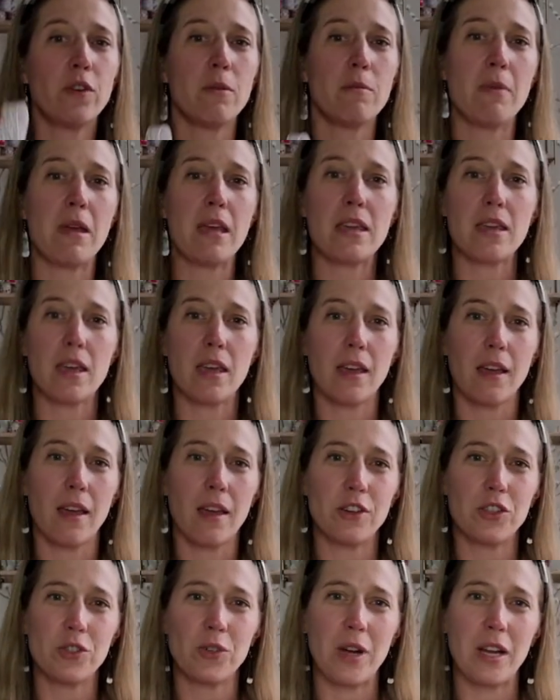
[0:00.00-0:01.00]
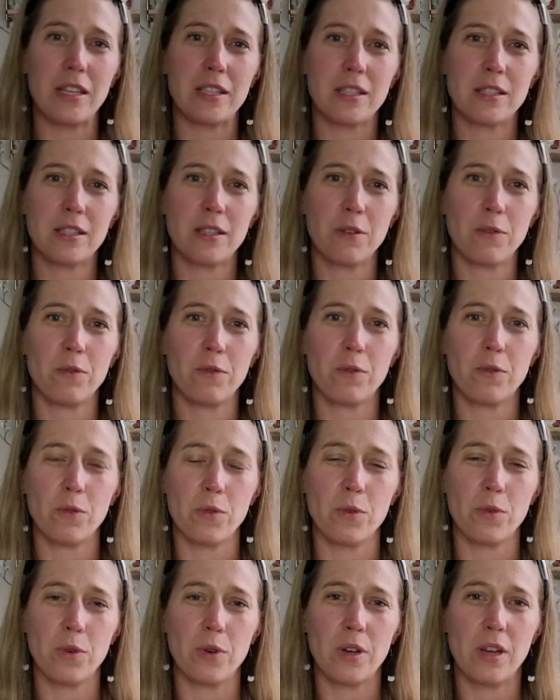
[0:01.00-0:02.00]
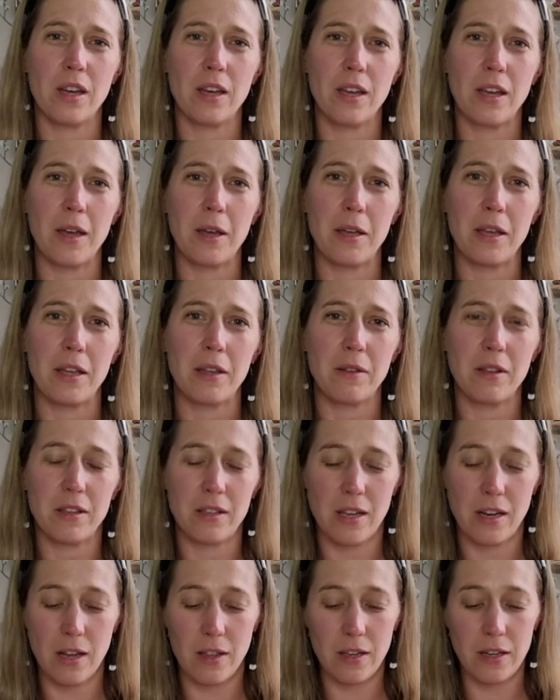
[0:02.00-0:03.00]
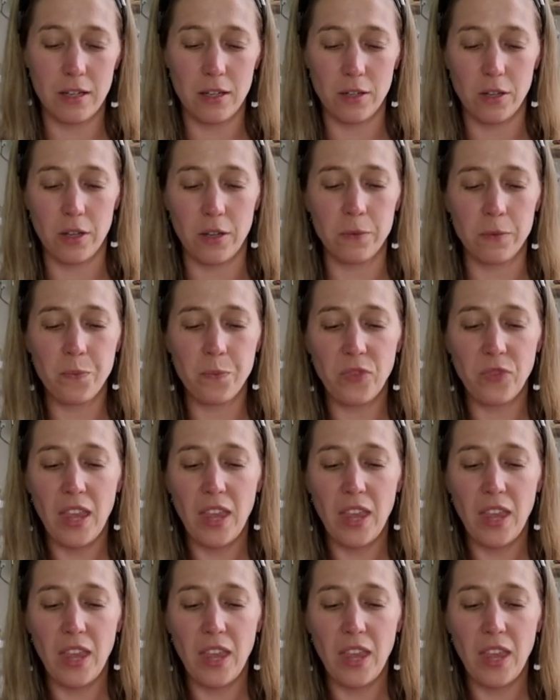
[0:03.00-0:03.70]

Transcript: from making a dress for another little girl,